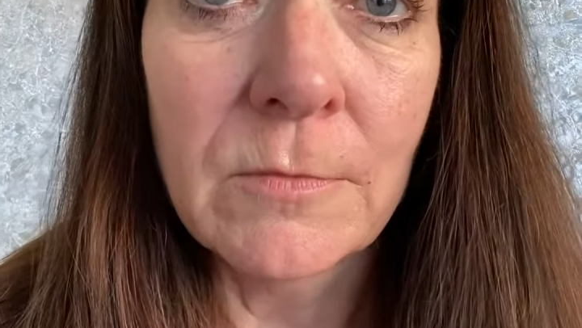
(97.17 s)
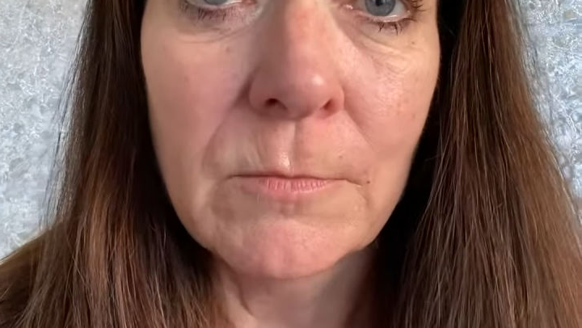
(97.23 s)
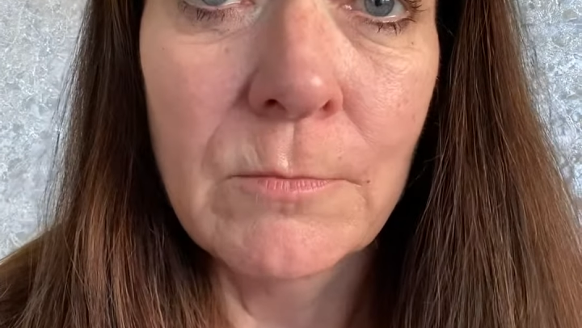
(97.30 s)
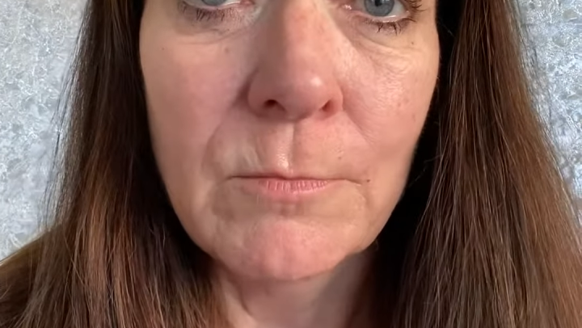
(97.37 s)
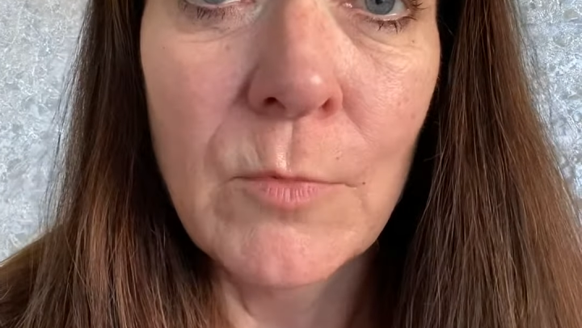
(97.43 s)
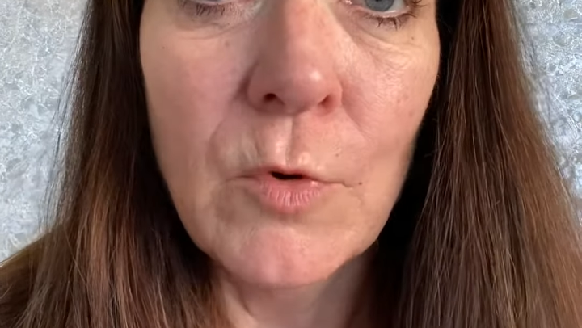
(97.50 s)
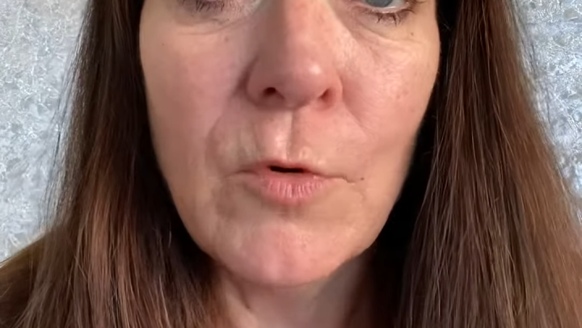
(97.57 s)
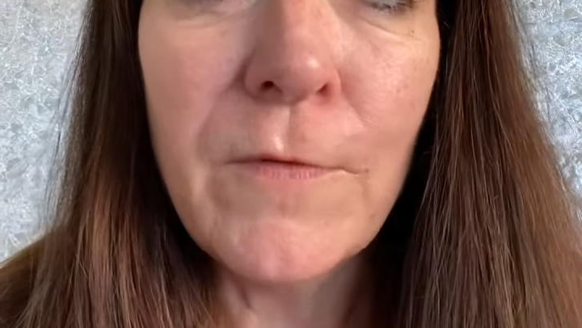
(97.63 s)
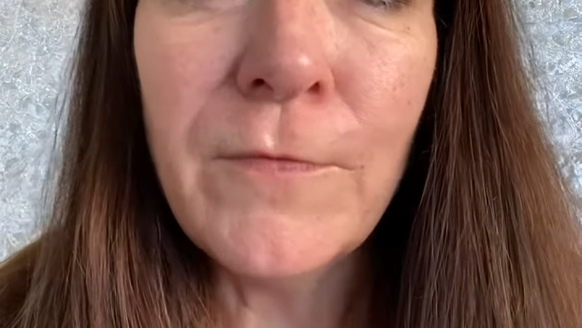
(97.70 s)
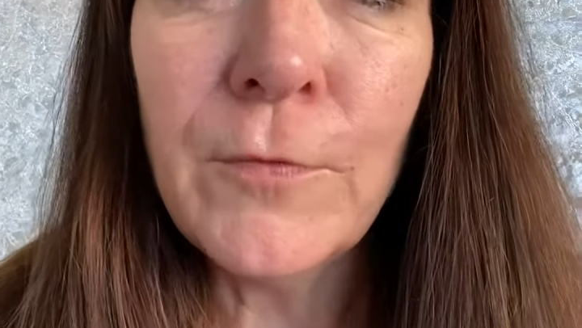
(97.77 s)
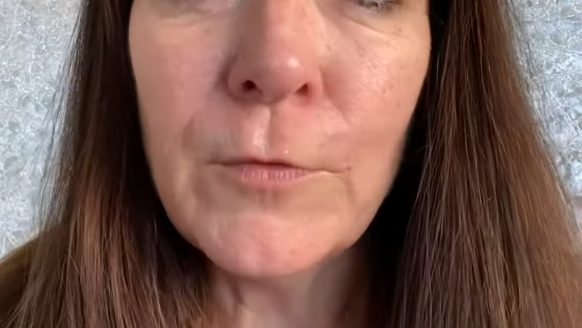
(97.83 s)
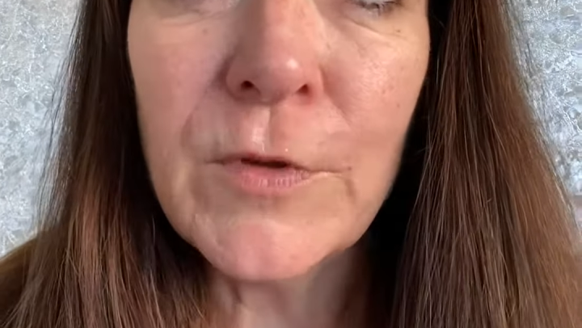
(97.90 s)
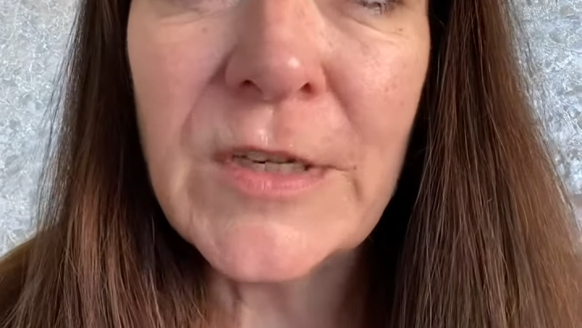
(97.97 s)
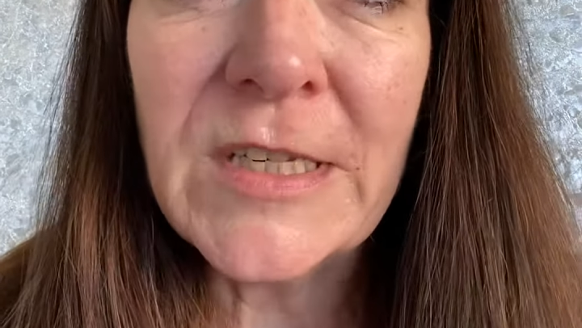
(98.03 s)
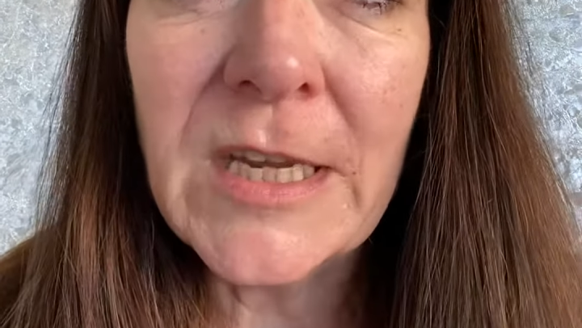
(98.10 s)
more
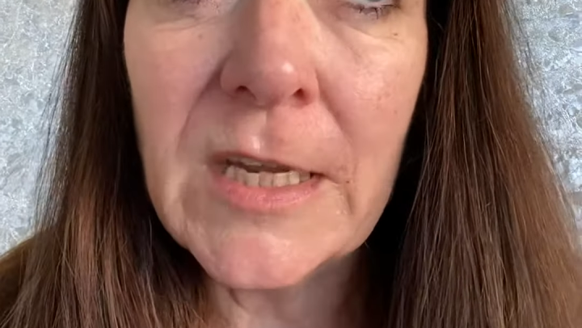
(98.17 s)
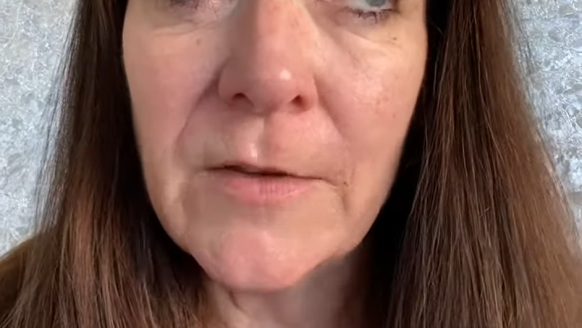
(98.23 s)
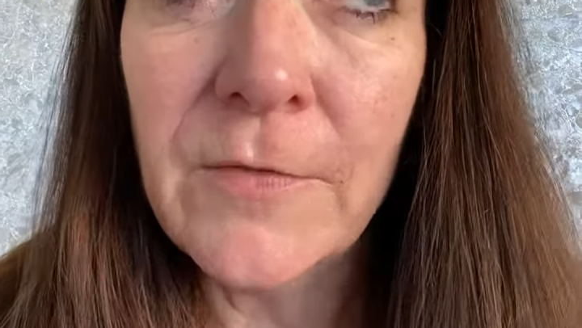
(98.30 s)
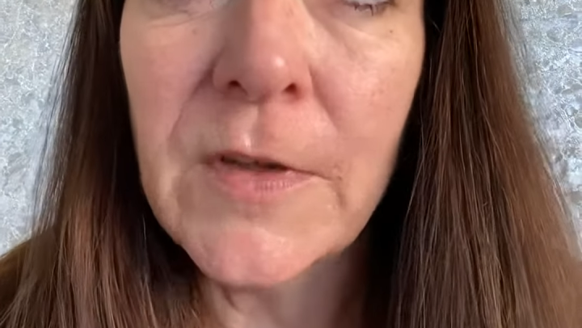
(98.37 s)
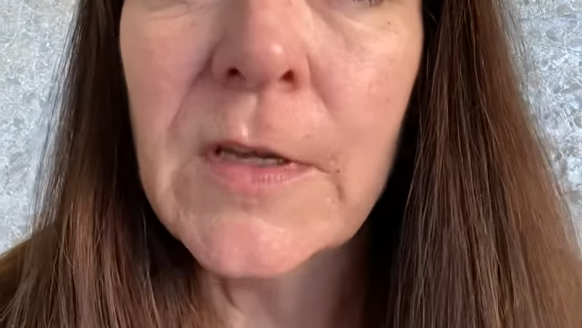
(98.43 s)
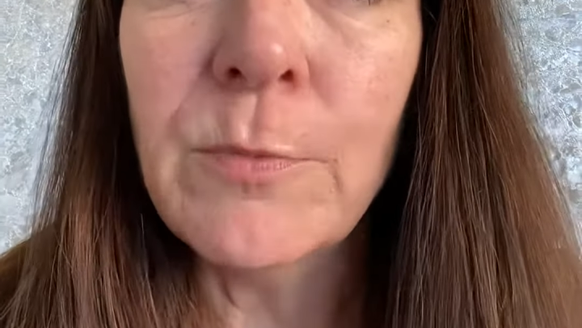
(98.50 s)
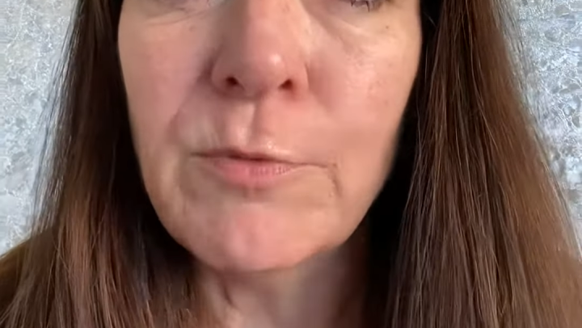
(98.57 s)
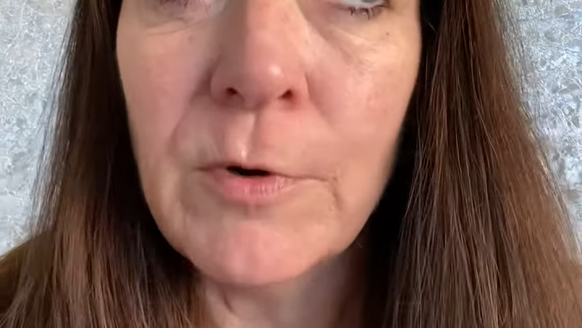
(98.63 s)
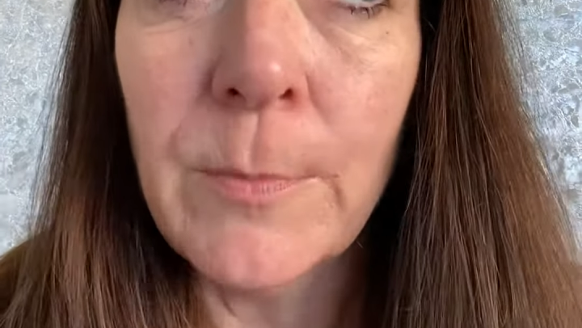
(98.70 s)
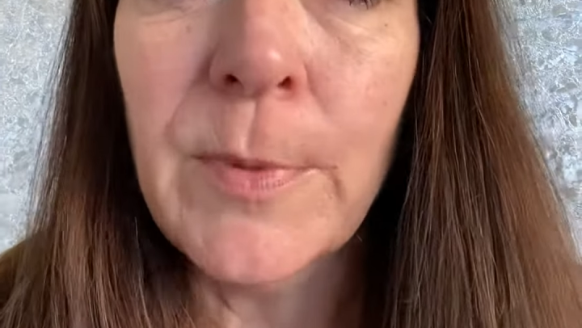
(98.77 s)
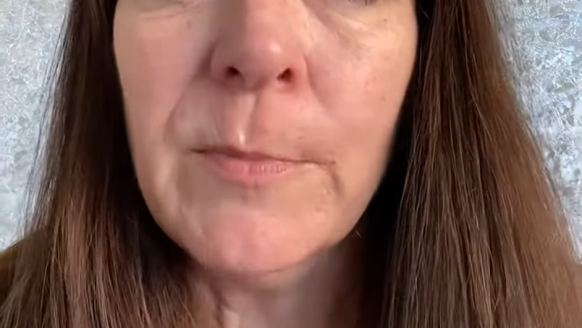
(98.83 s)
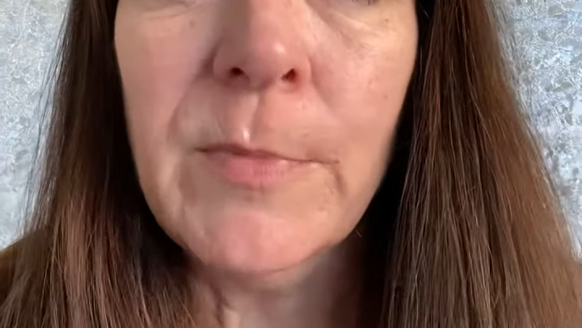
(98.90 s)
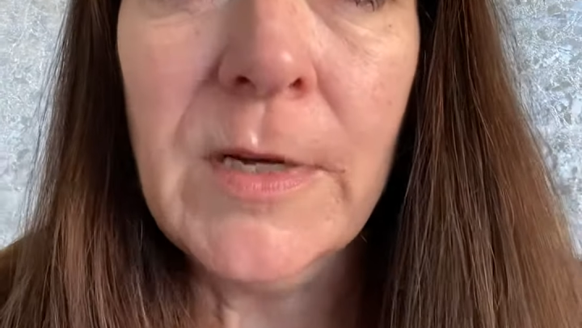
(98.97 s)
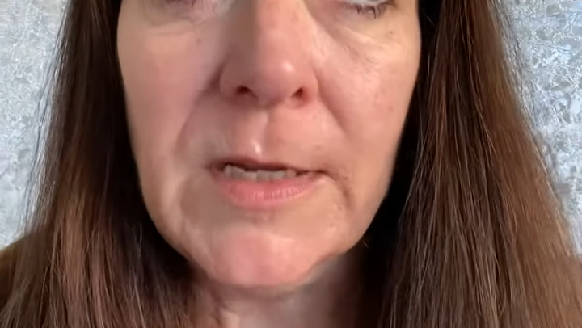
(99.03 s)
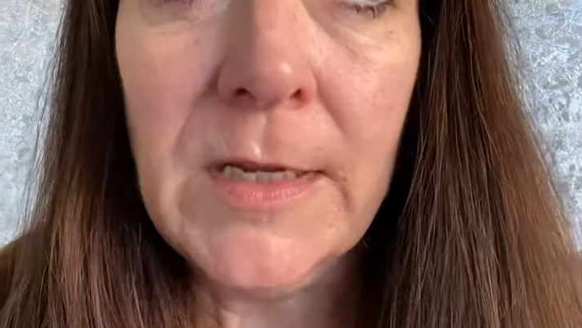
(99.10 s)
through the TV
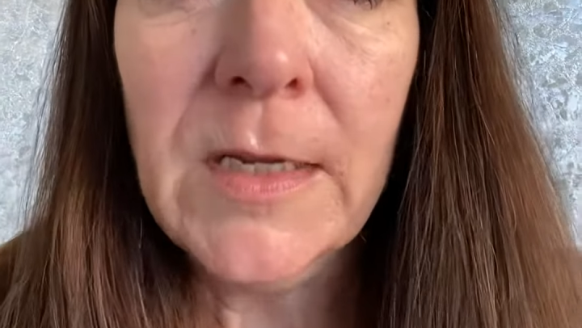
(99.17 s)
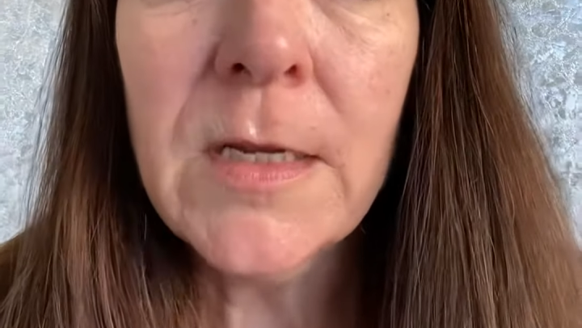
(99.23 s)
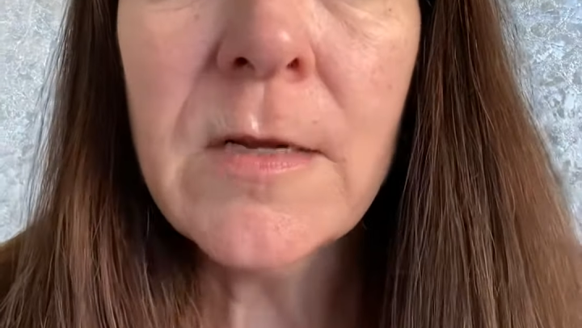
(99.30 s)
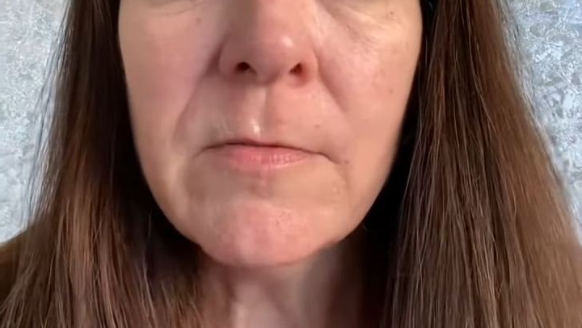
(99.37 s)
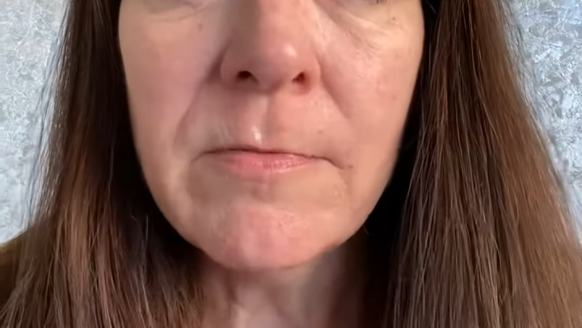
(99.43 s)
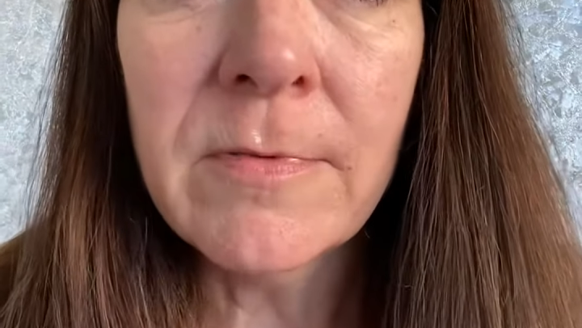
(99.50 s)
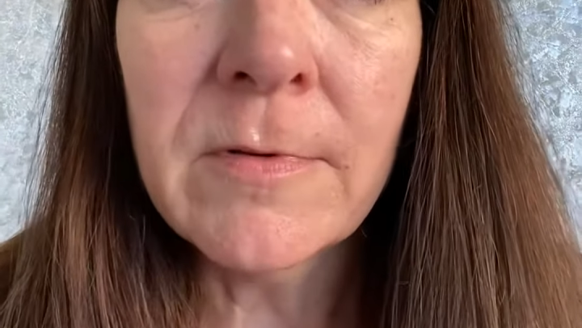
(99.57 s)
probably